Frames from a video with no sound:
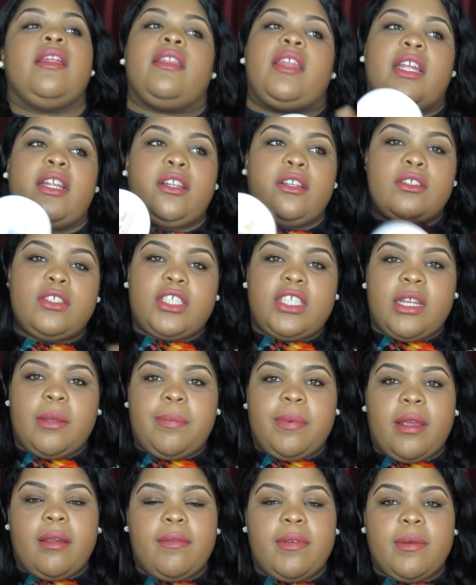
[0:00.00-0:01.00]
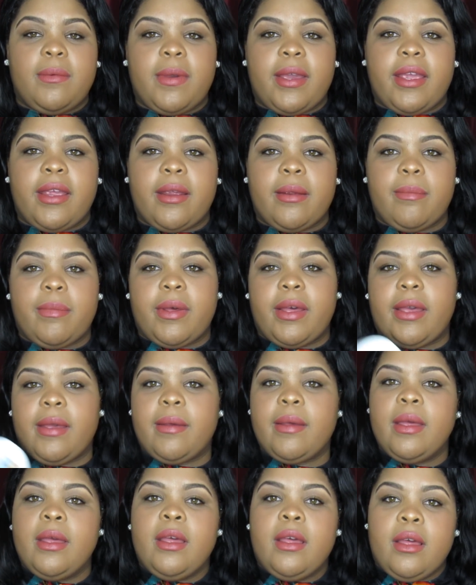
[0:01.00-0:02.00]
They do ship everywhere,
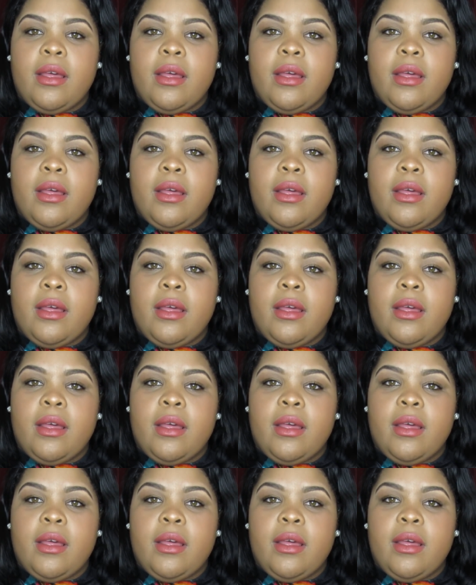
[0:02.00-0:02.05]
but